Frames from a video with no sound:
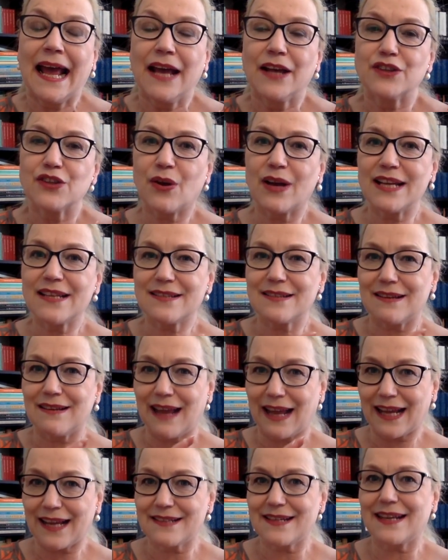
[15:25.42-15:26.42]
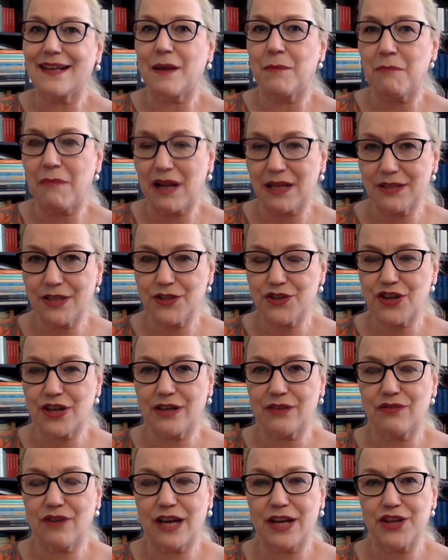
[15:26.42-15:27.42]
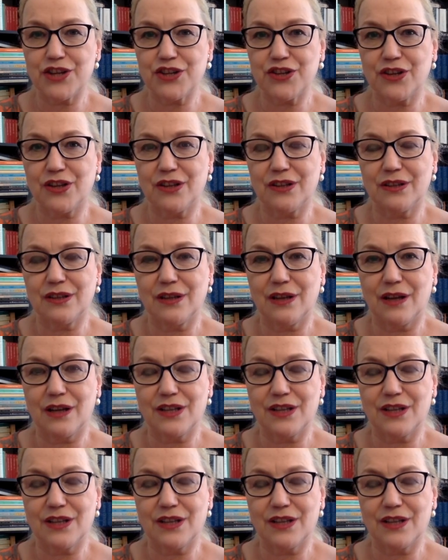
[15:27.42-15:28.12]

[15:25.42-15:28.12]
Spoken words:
So it's, like I said, a multi-generational